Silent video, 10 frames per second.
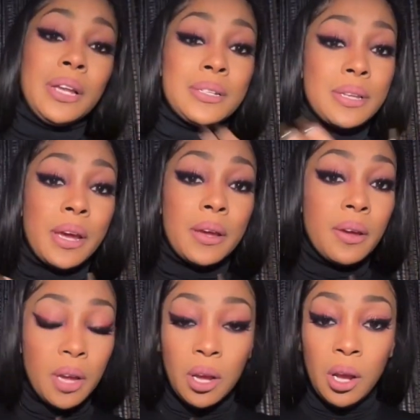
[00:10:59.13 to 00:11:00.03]
Let's
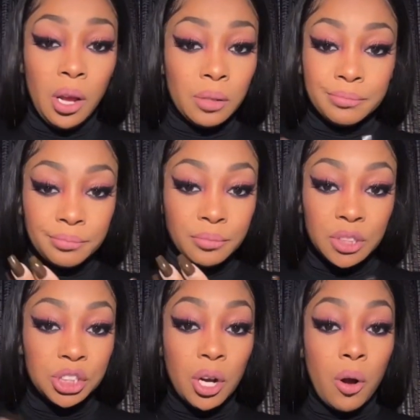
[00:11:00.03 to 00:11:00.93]
say
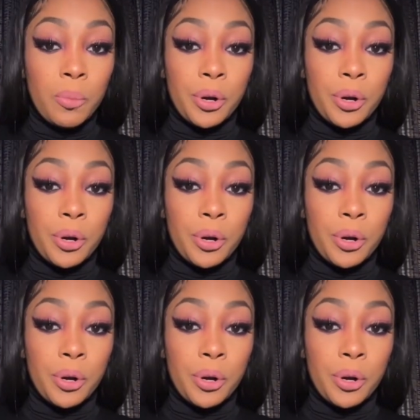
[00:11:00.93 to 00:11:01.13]
it's your